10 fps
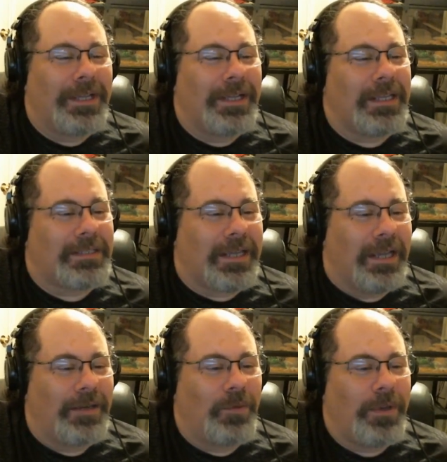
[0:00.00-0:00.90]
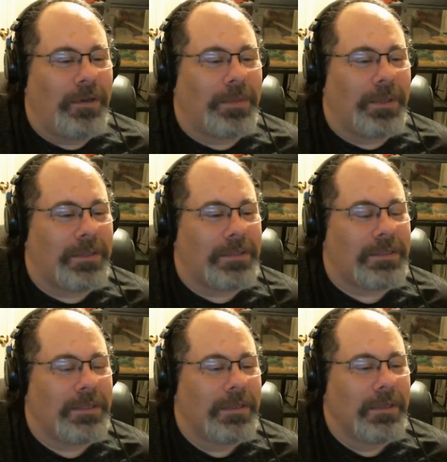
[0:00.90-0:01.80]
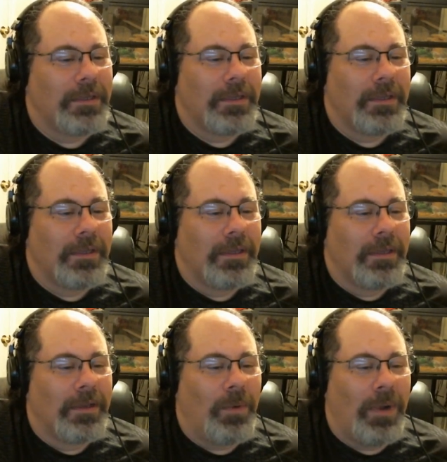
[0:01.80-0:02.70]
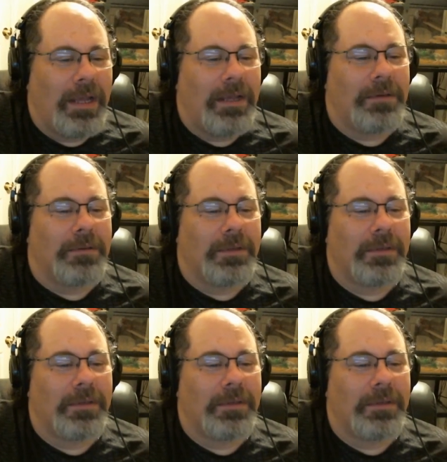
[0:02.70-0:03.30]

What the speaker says: it's kind of weird because, wow.